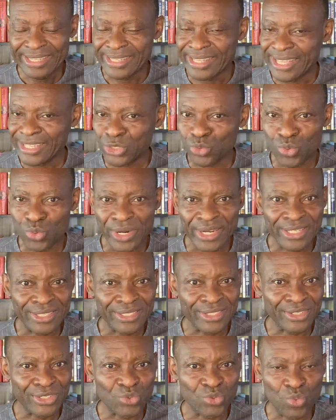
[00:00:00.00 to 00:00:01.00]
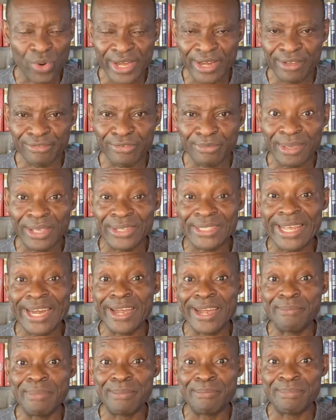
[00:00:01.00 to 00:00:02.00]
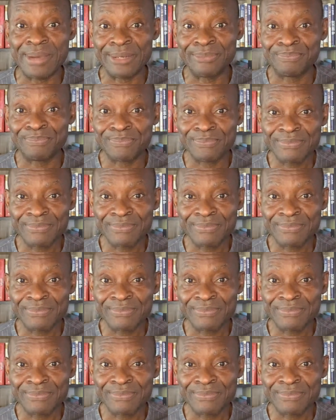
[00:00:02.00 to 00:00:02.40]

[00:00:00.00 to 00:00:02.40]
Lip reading: This one is just wonderful because I remember